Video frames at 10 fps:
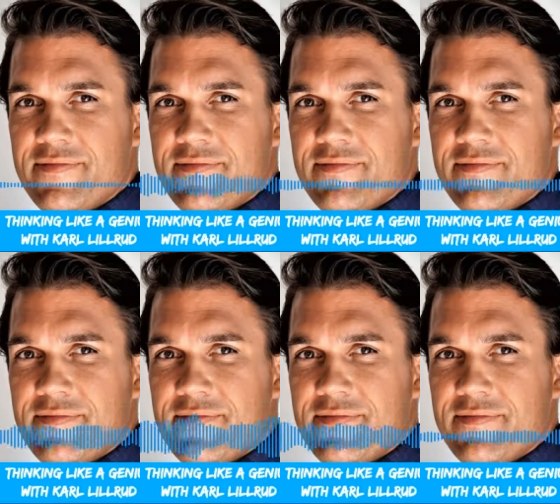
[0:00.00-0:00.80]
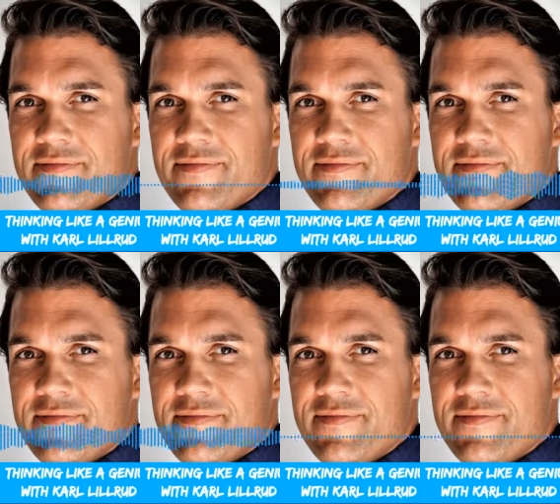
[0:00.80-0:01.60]
a solution
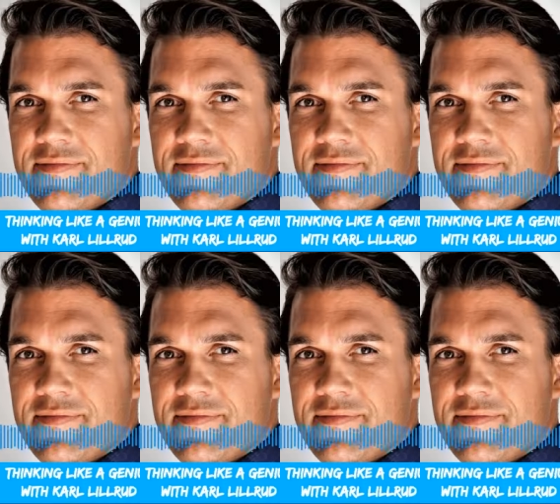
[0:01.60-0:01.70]
to